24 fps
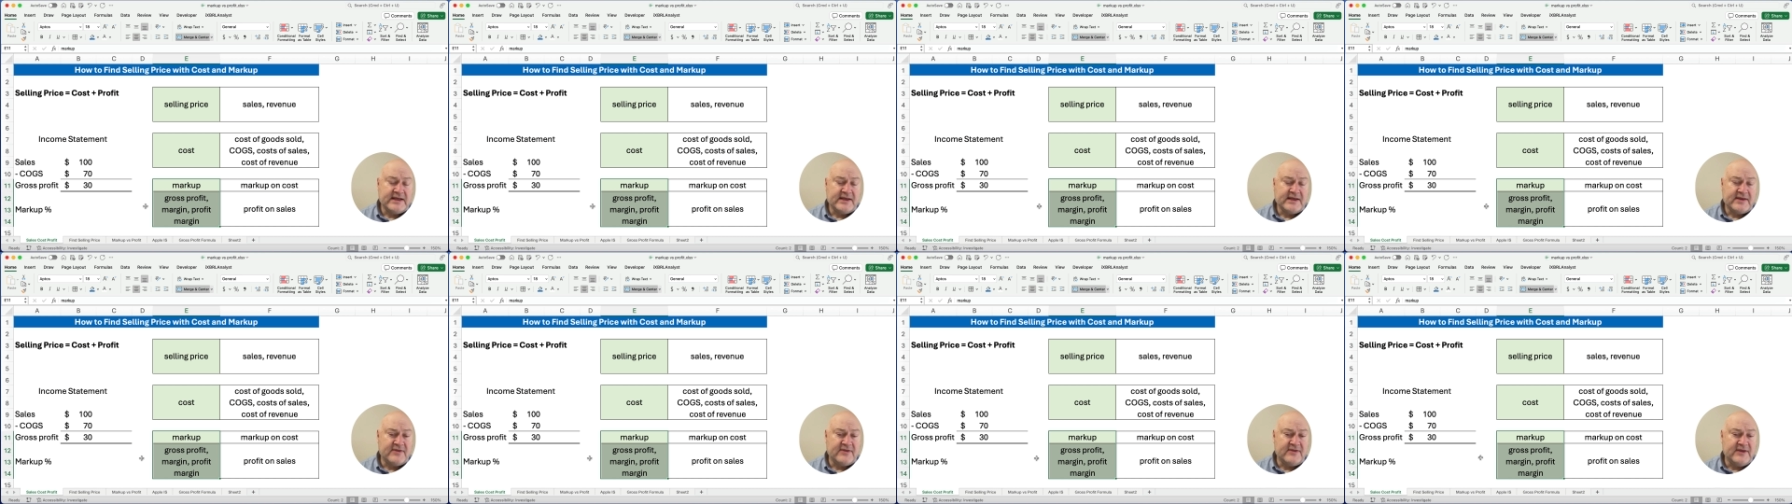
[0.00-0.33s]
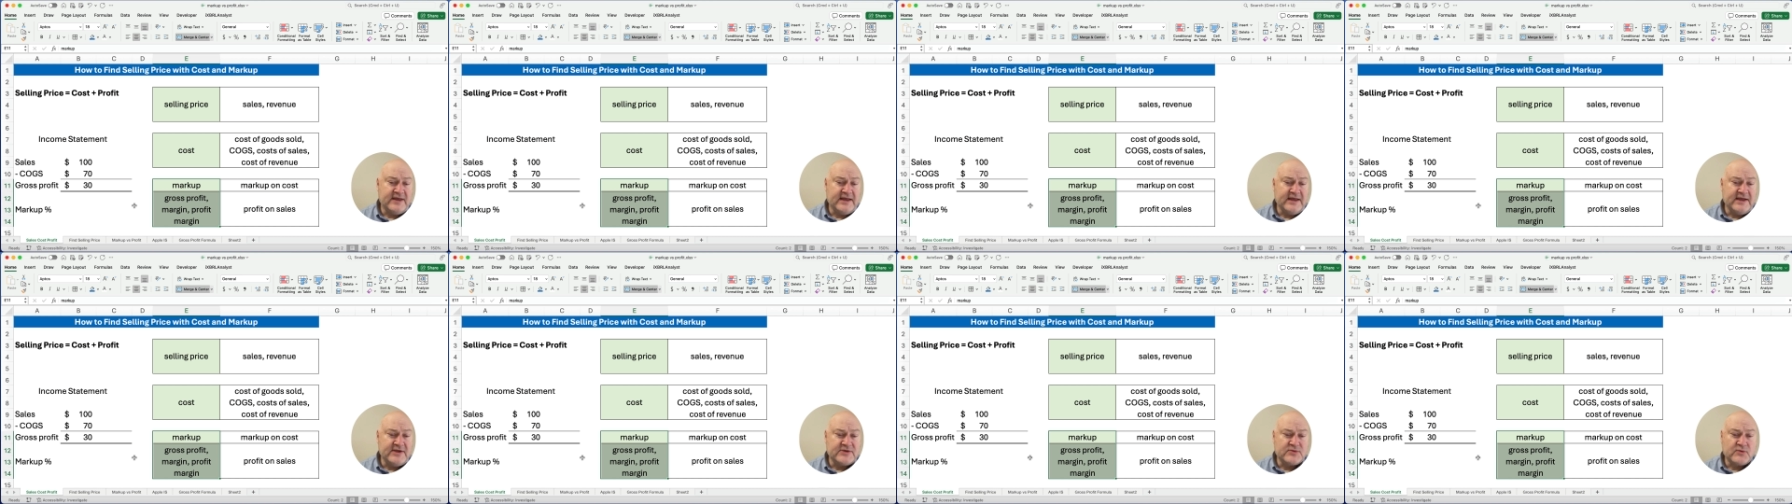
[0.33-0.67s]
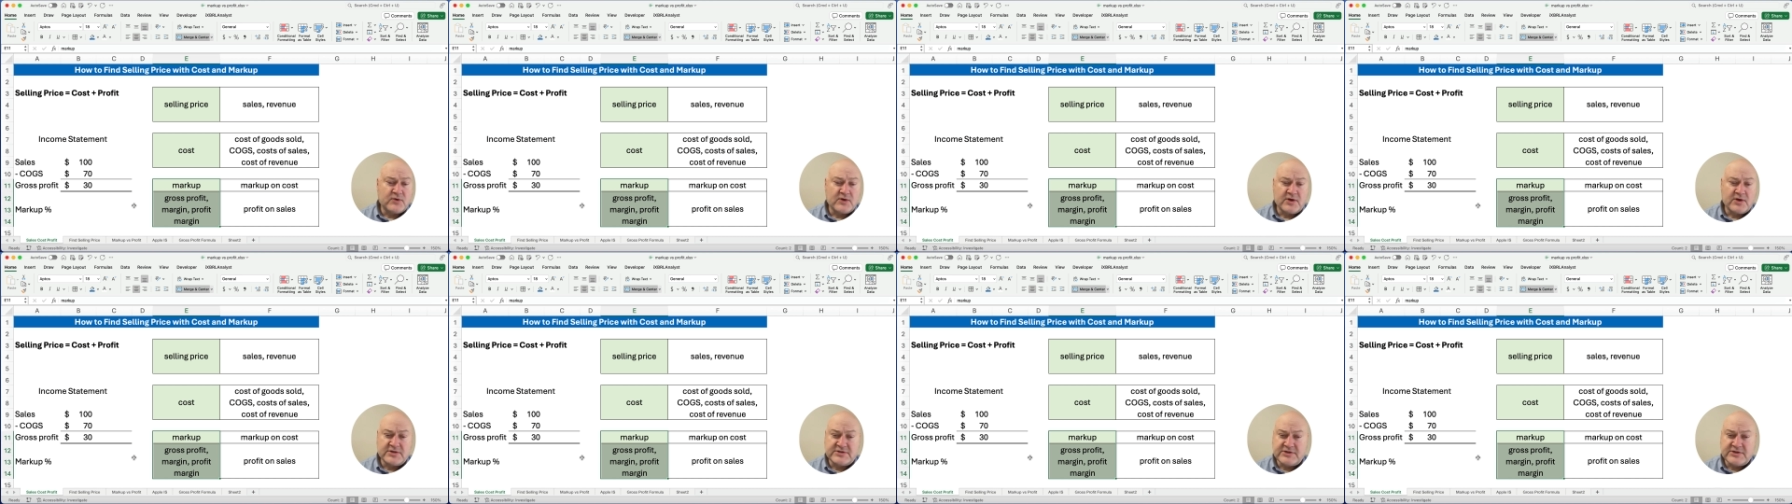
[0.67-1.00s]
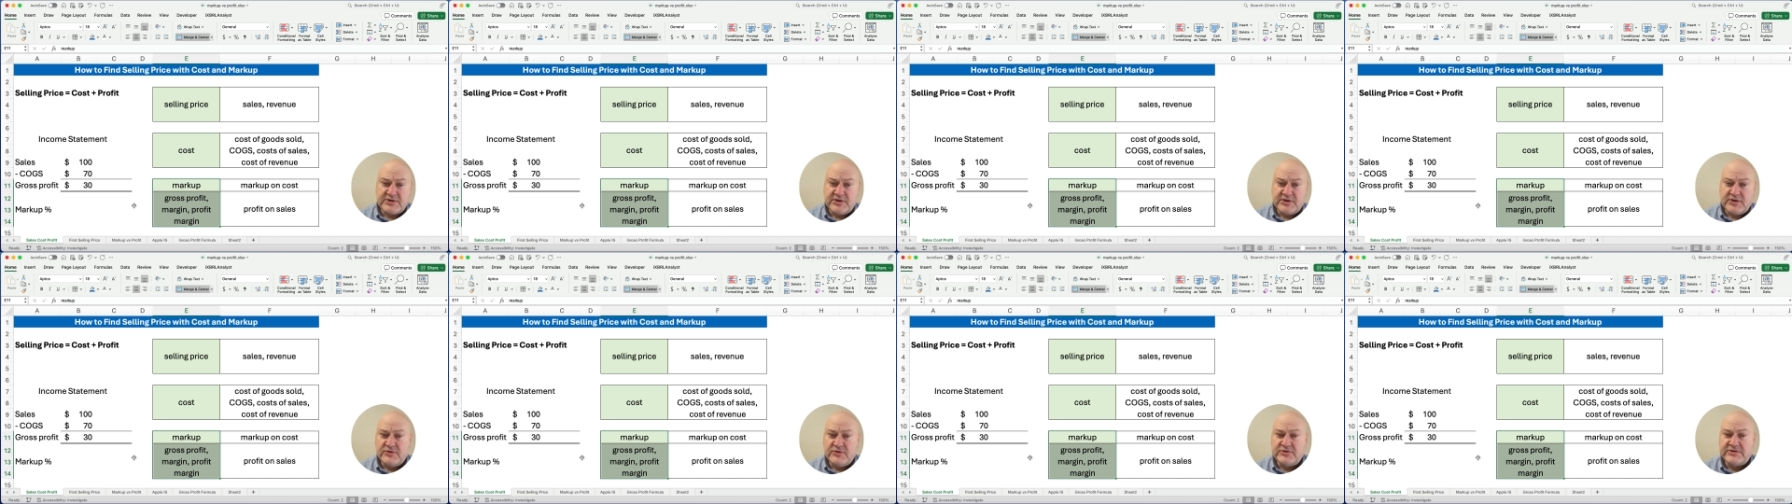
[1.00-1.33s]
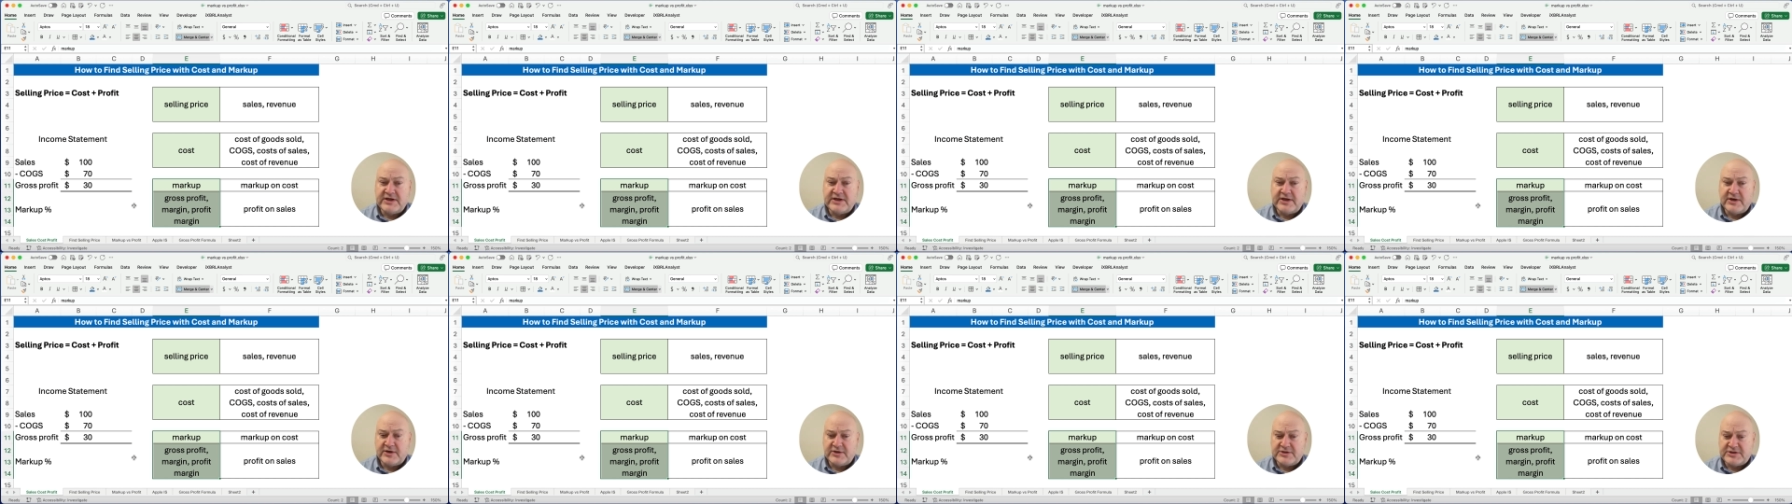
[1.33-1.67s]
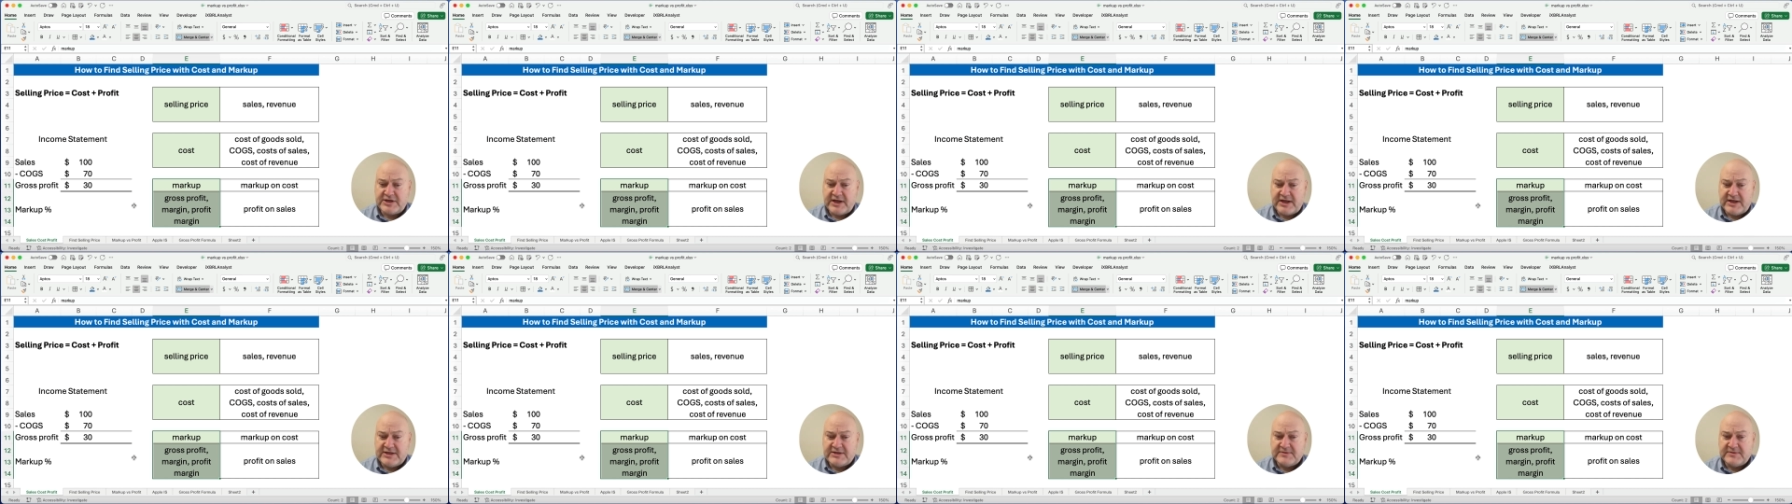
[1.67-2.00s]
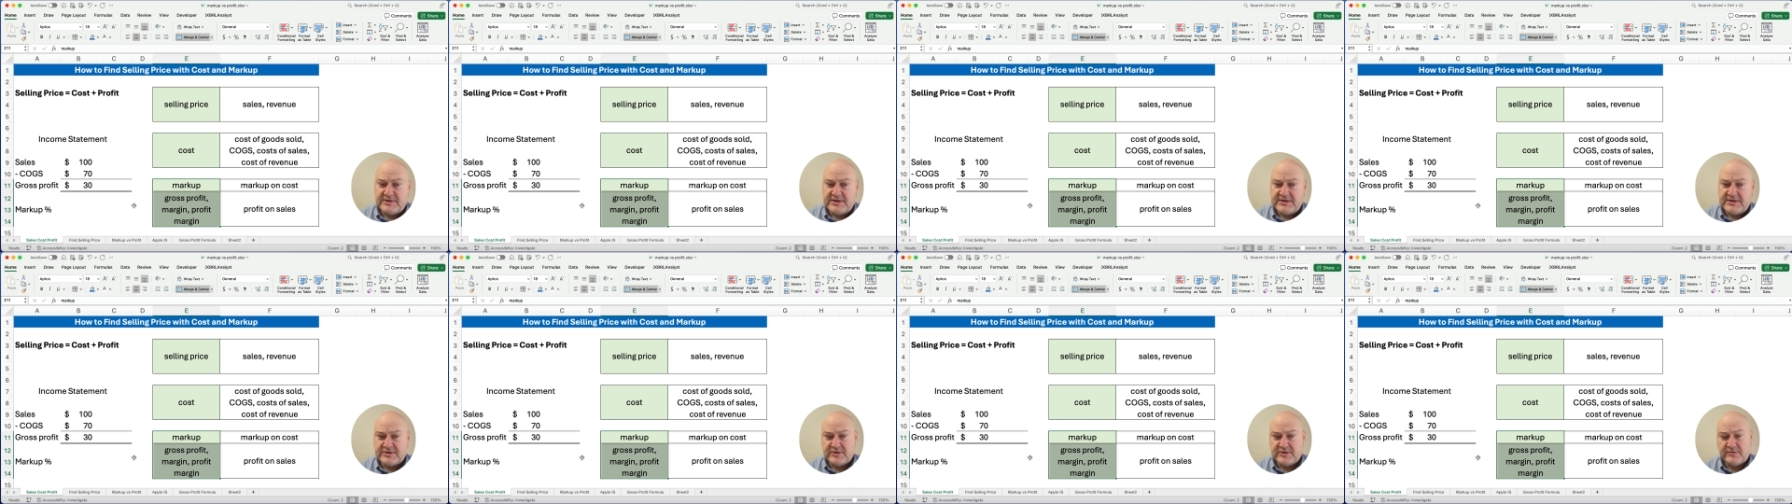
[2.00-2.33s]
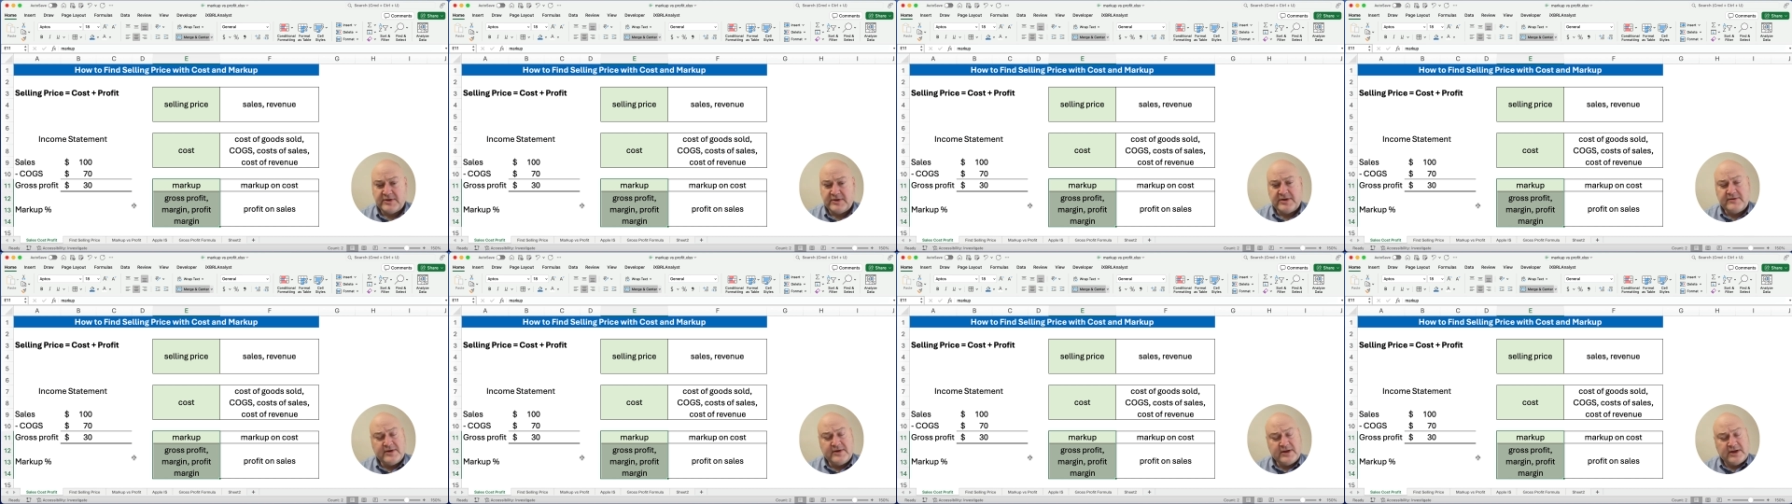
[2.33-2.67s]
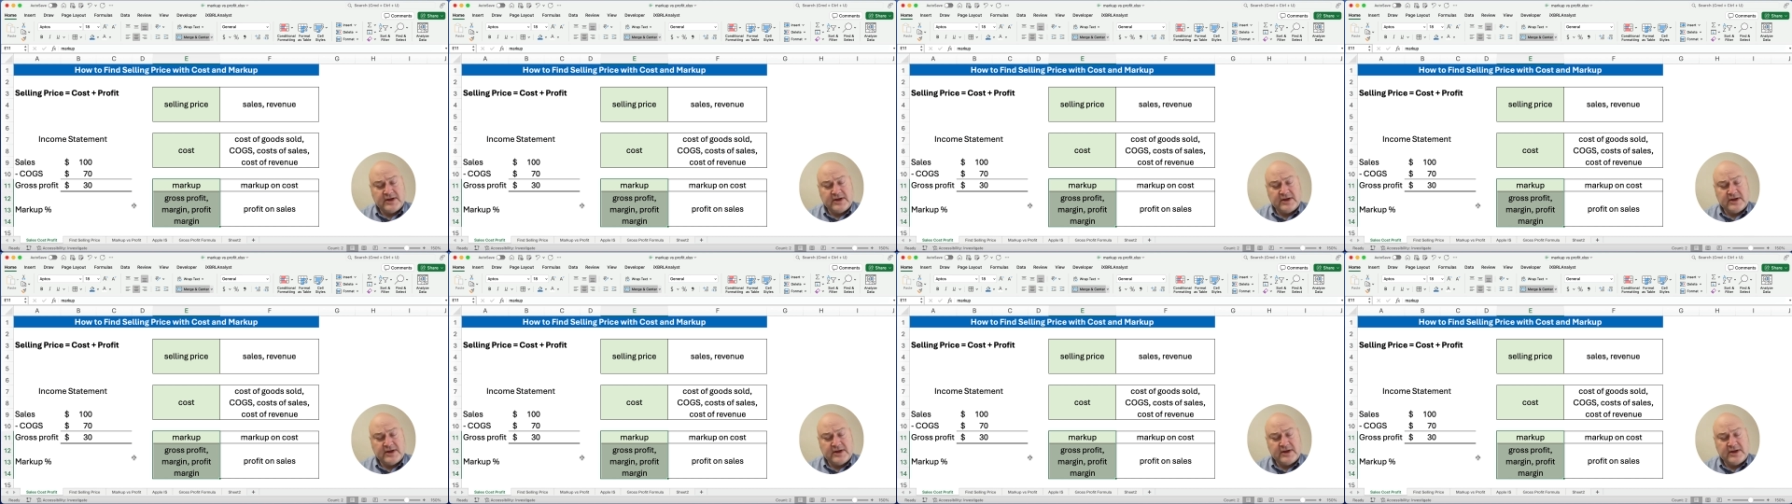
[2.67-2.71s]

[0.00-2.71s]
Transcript: These words are used interchangeably, so let me,